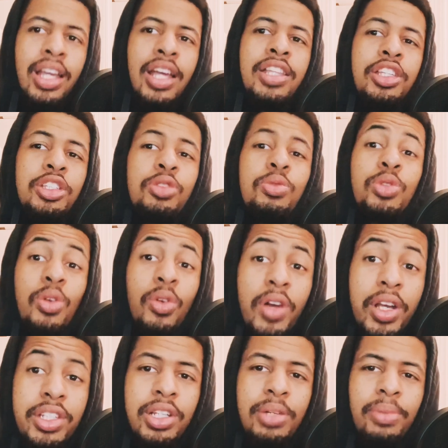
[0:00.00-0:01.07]
This is what's
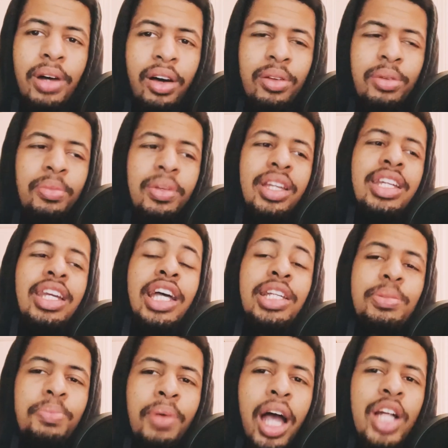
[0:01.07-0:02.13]
crazy about him. He has
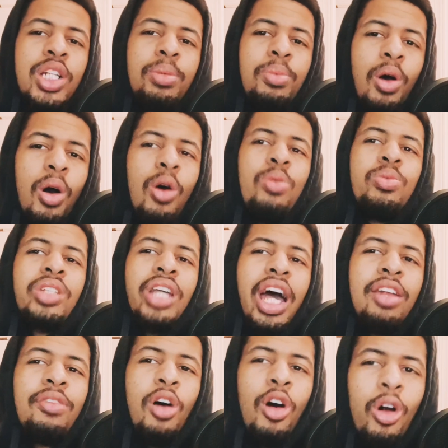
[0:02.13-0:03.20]
Patrick Mahomes' kind
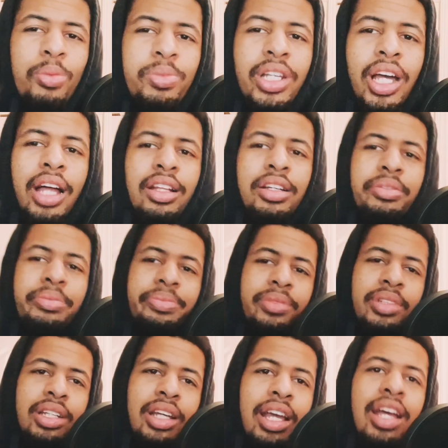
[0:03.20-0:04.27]
of arm talent.
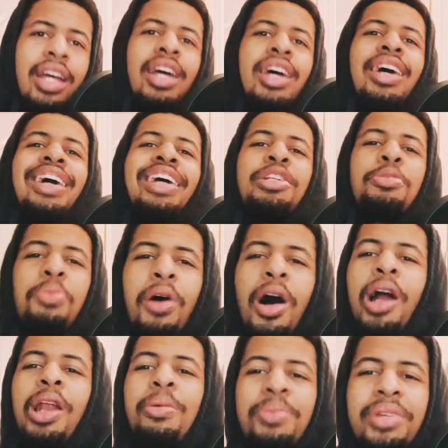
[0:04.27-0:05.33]
His
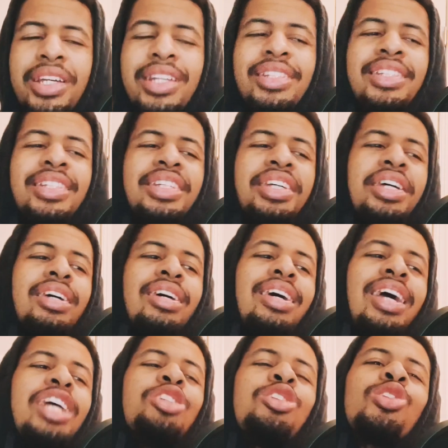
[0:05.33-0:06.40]
problem is,
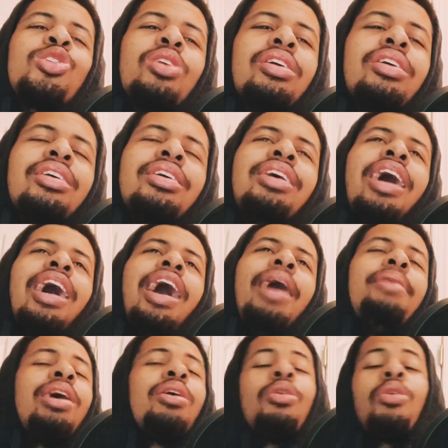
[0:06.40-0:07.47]
I'm
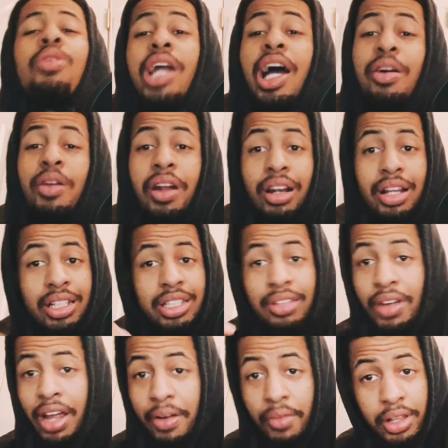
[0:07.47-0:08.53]
not going to go down on a list of
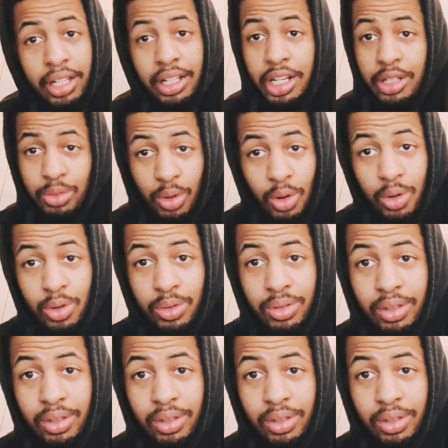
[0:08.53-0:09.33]
everything that's wrong.